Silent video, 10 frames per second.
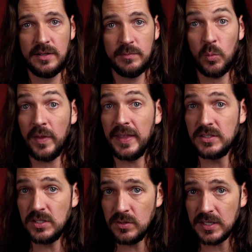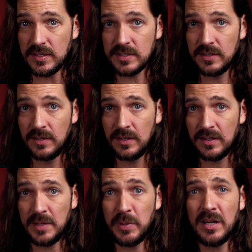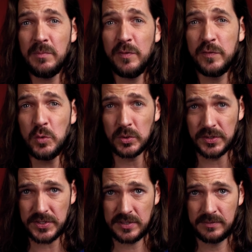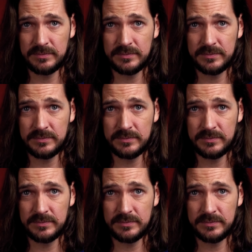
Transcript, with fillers: But when they do this, they become fools.